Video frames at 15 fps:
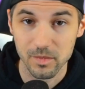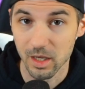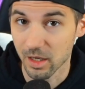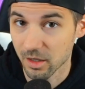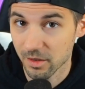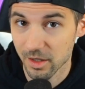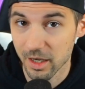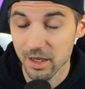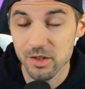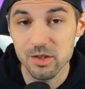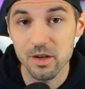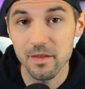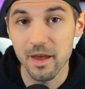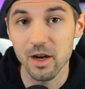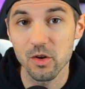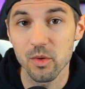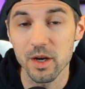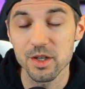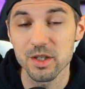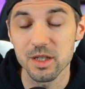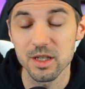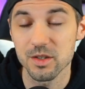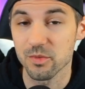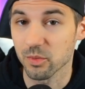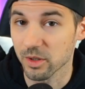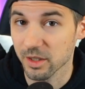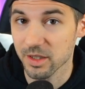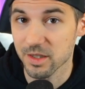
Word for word: And the answer to that question is really